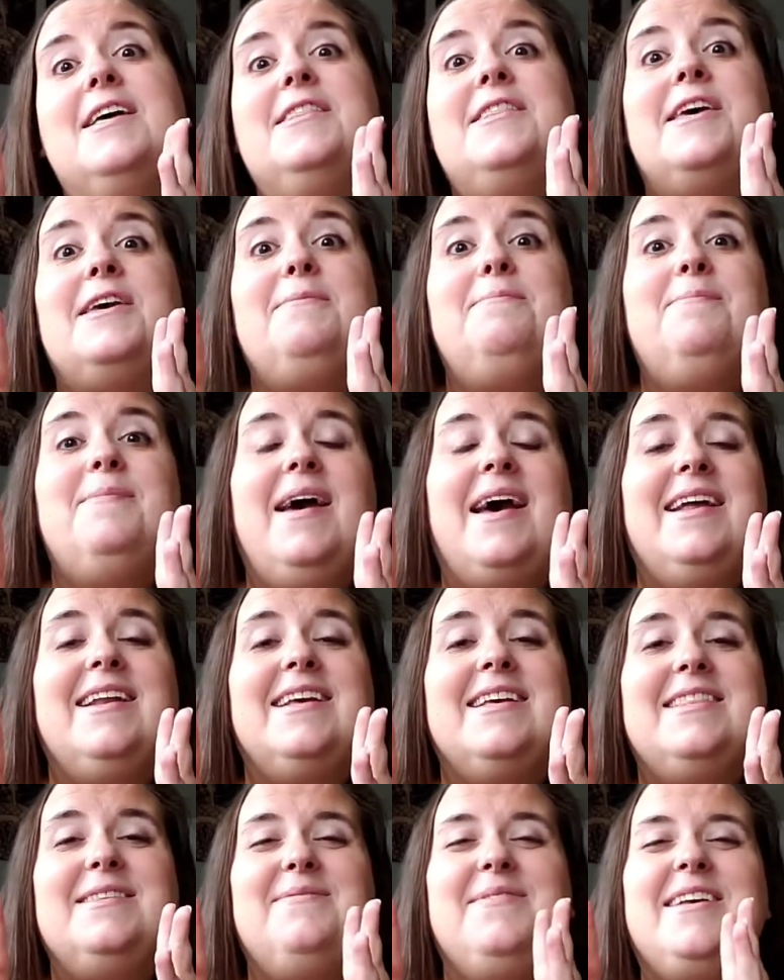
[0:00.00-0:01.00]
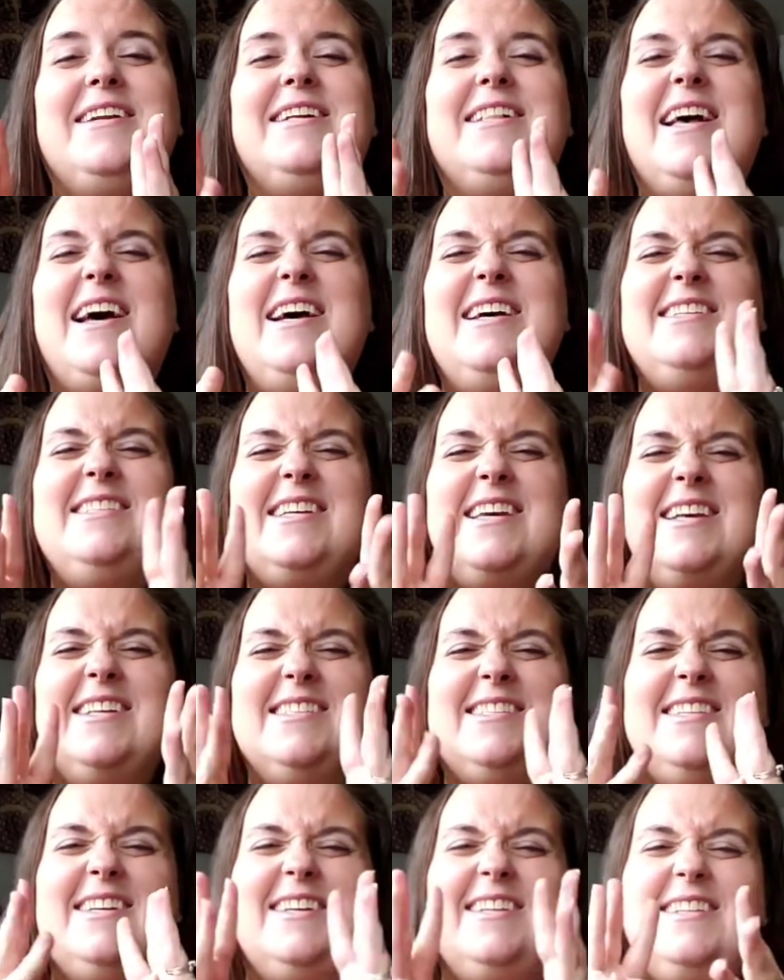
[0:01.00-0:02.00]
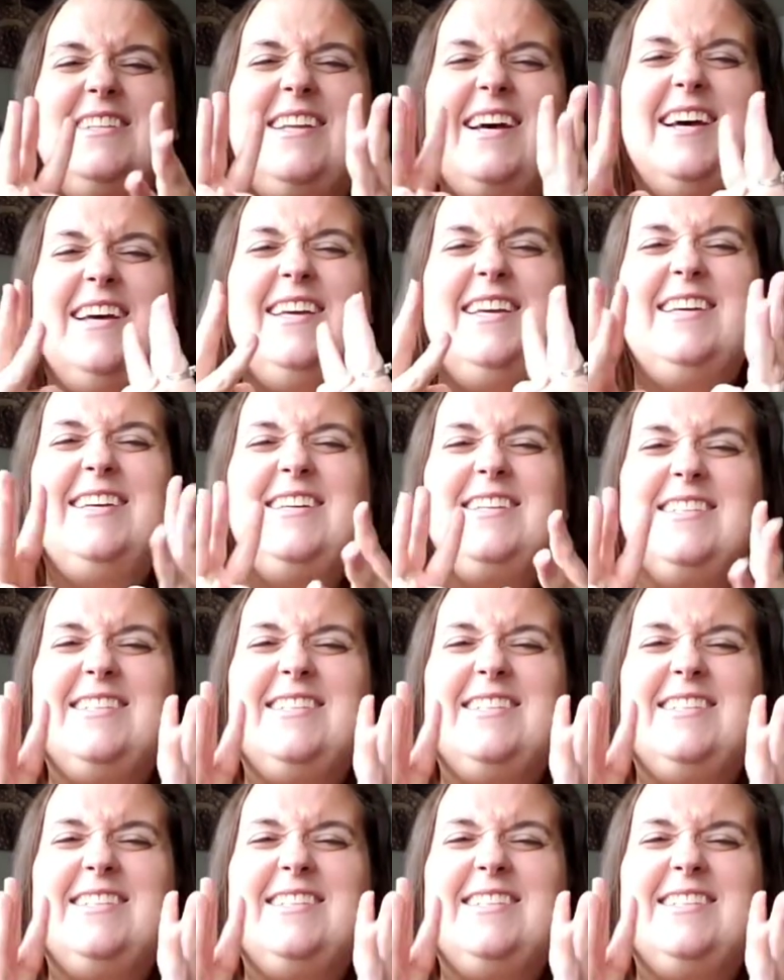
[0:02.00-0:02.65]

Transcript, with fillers: They met in the middle and danced all night.